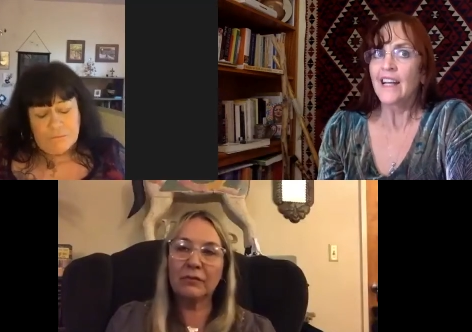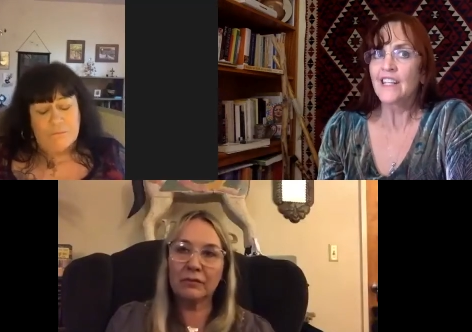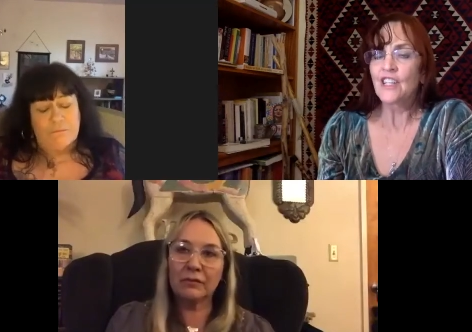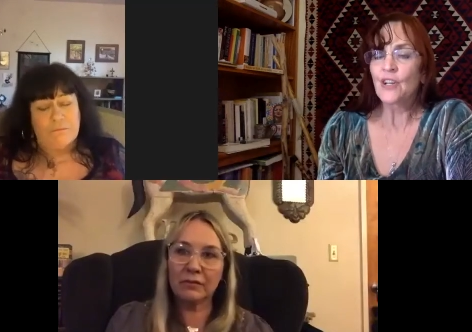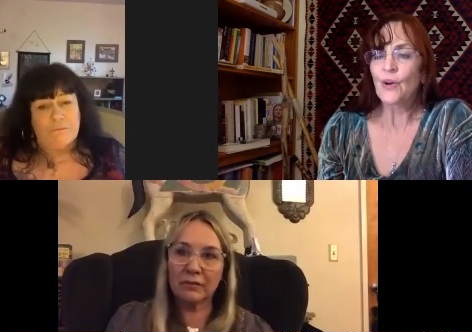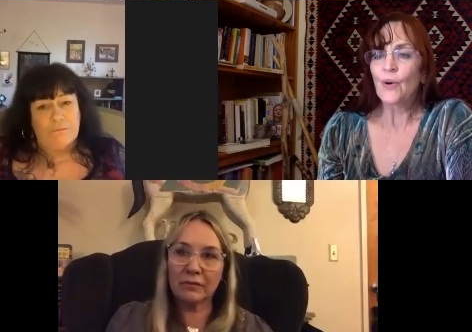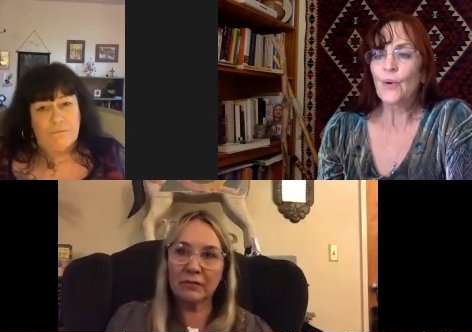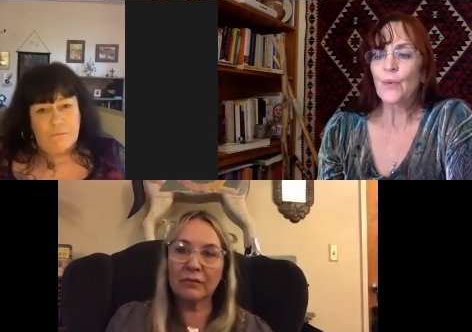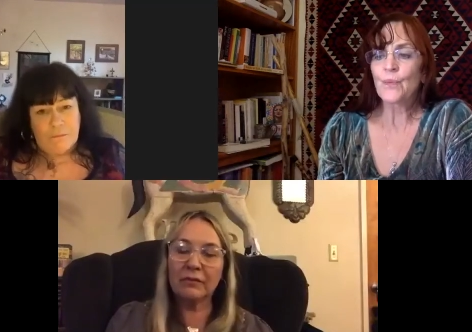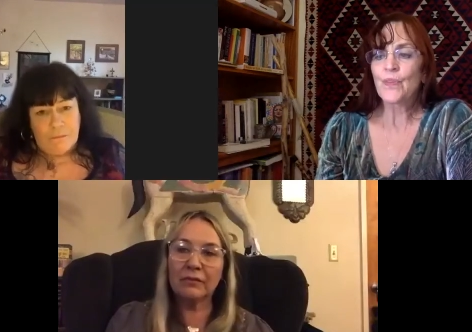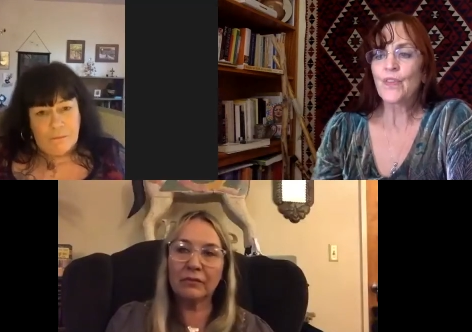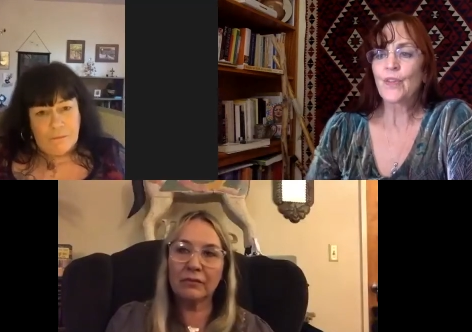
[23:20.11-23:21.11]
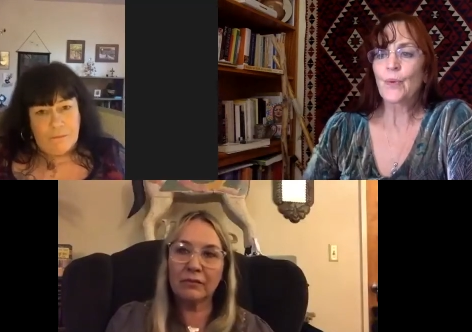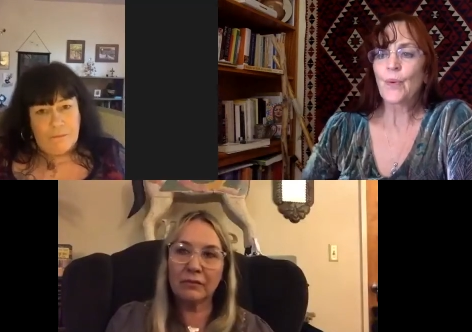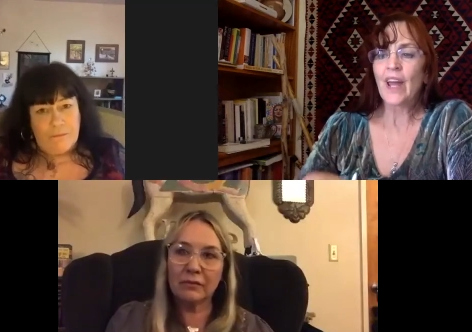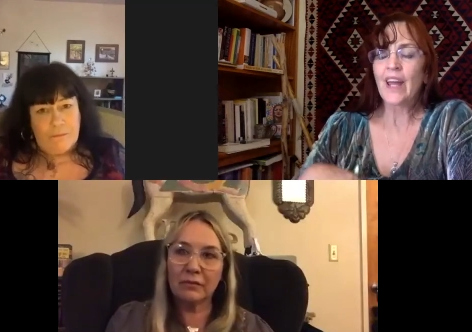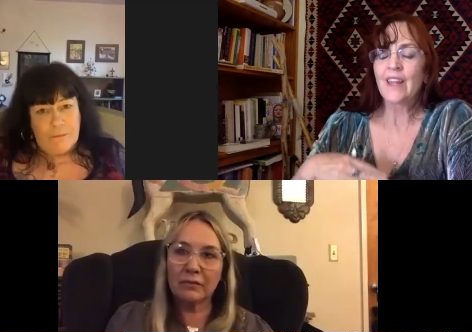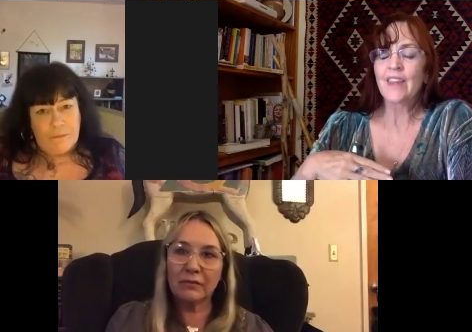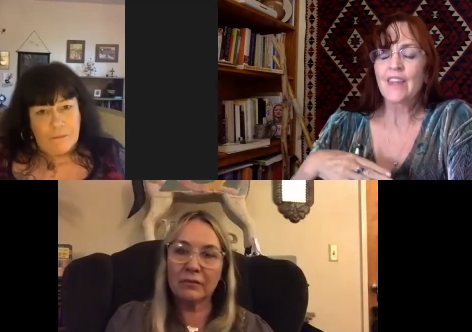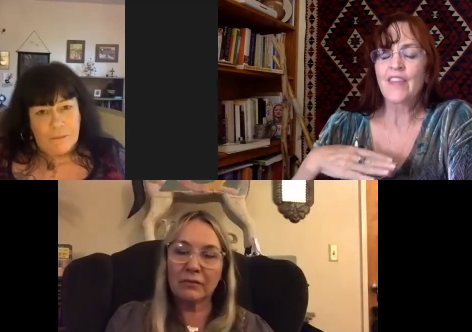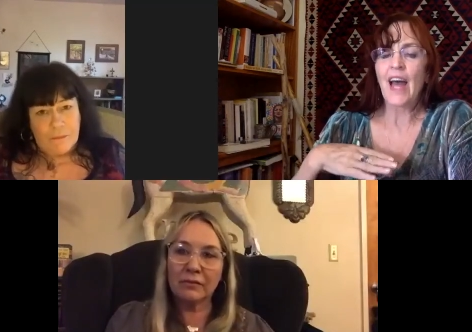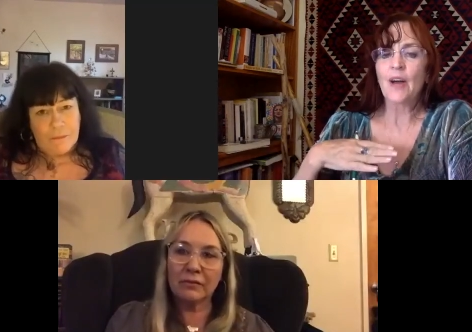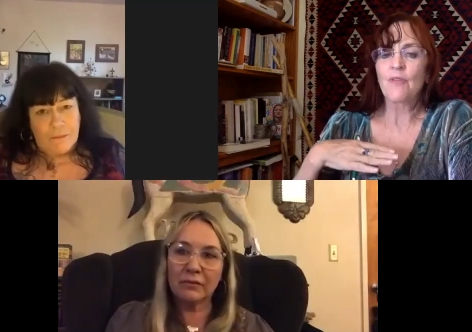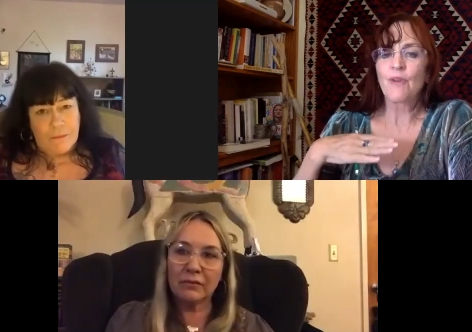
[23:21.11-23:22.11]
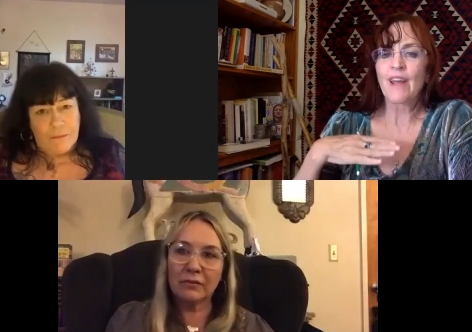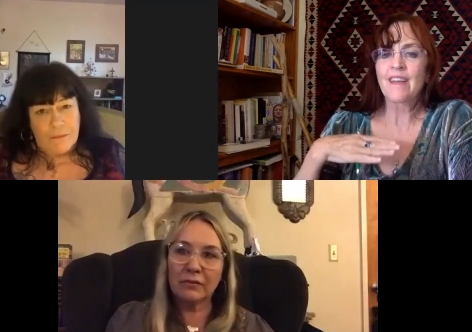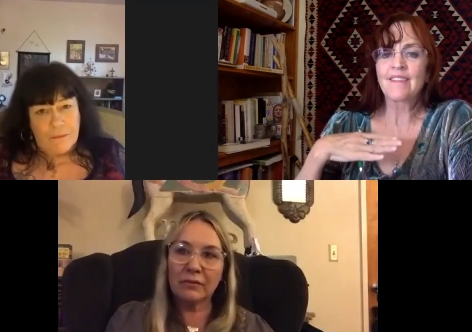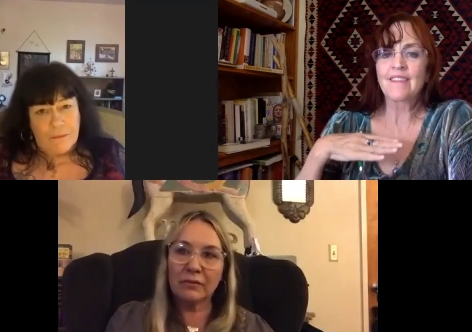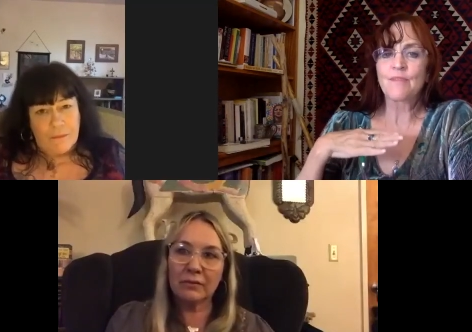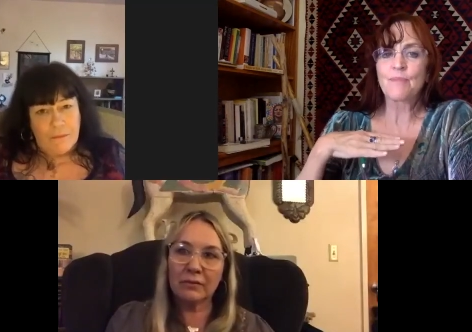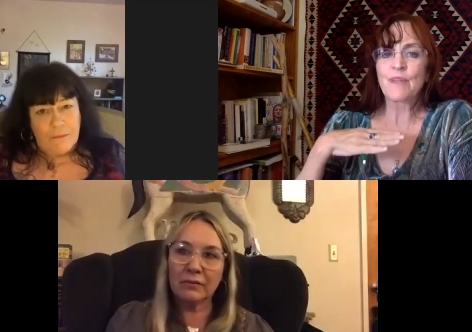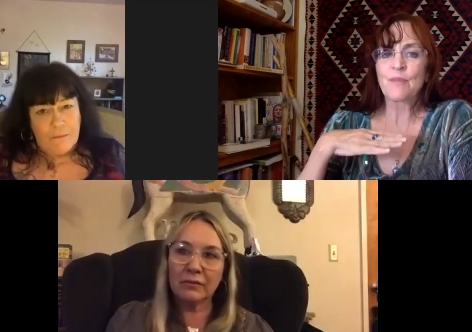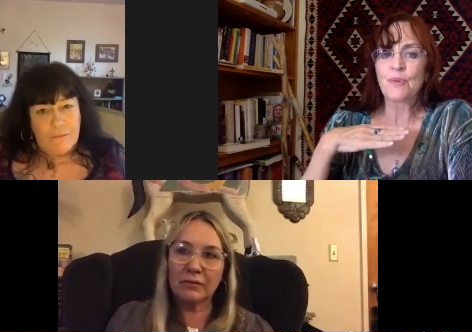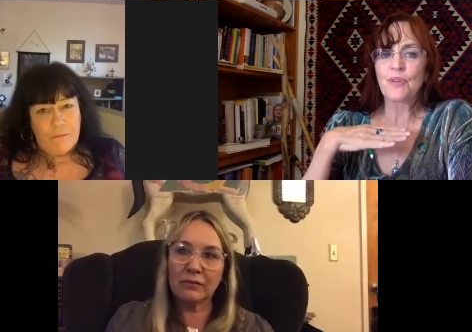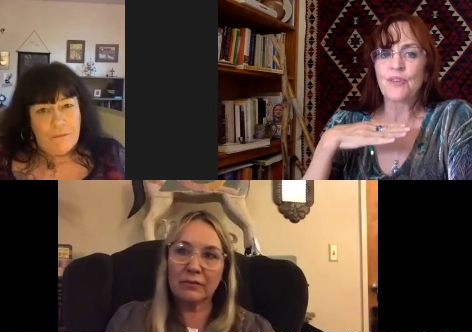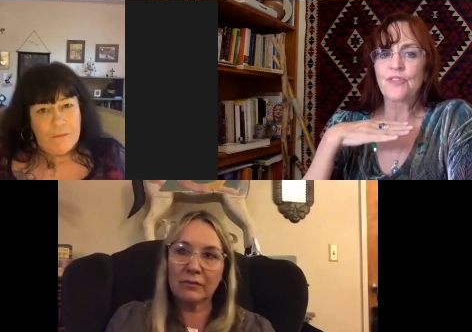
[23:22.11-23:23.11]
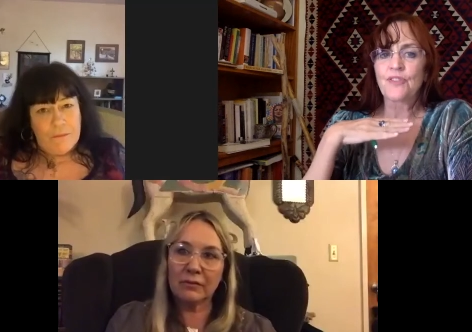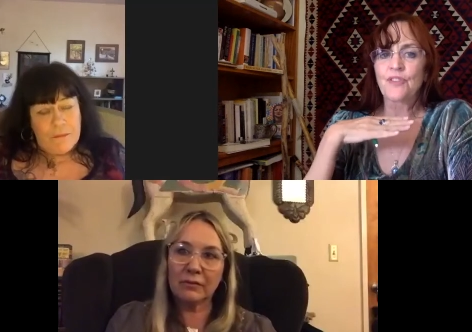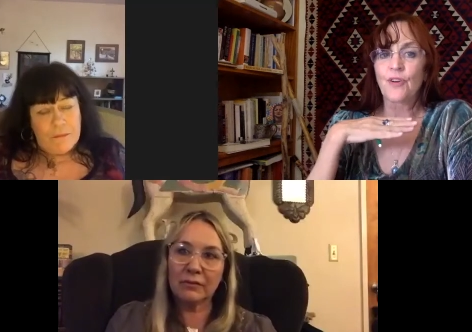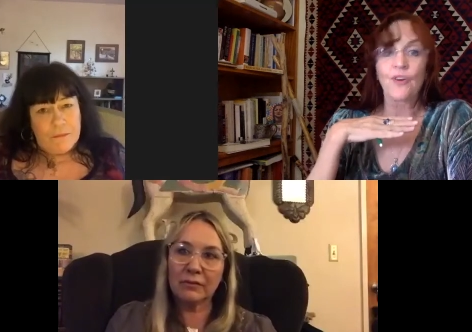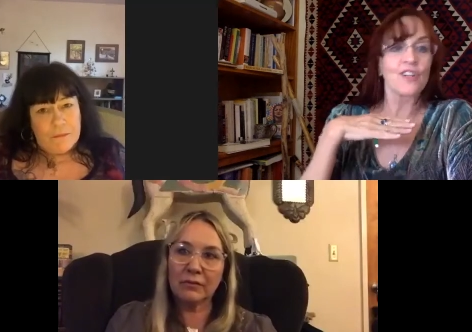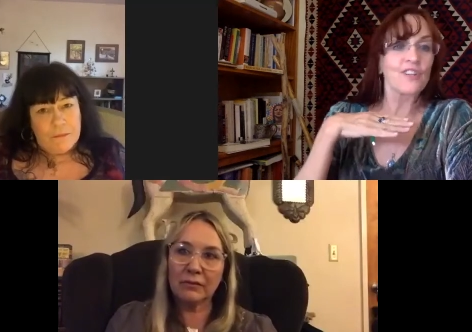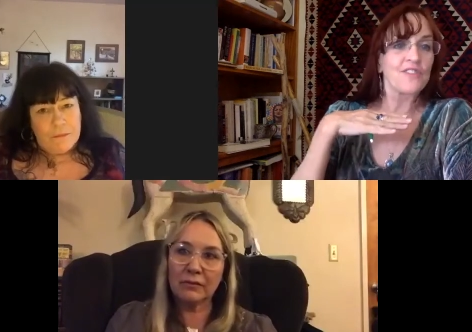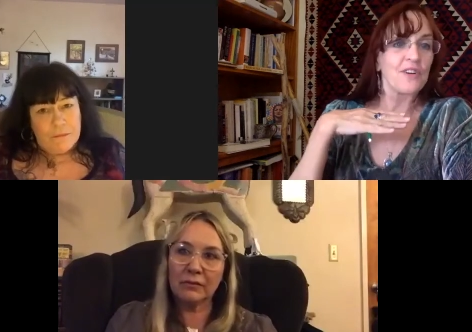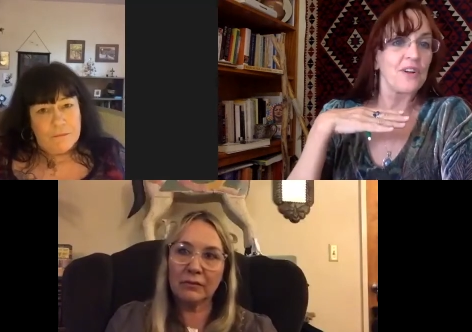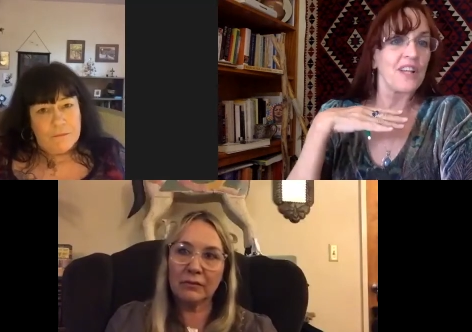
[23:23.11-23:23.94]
Speaker 1: you know the way that that raises people's cortisol